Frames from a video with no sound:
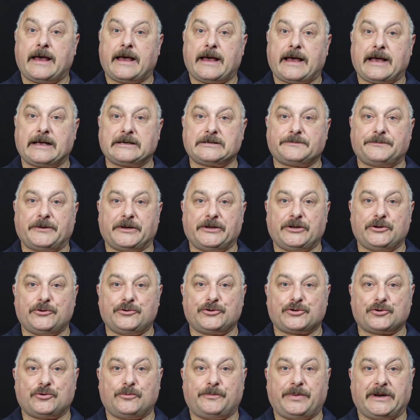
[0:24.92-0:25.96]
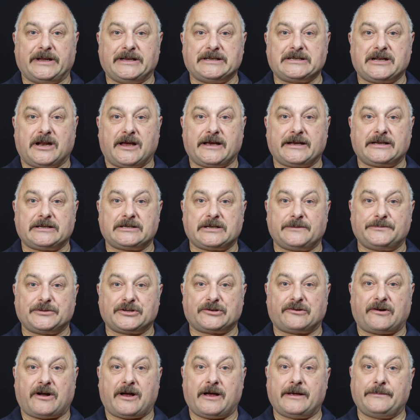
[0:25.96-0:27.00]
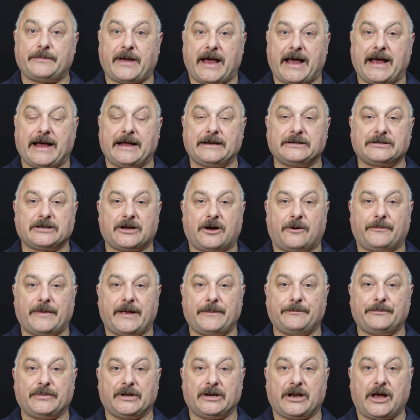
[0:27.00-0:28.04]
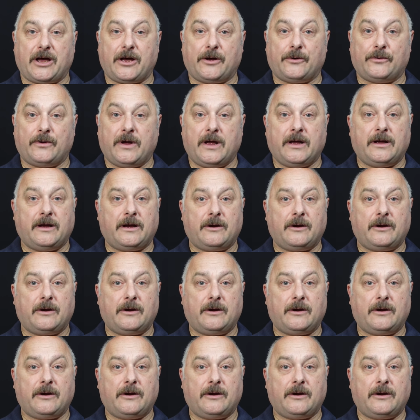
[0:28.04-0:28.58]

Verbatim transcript: As per usual, please like, subscribe and comment below,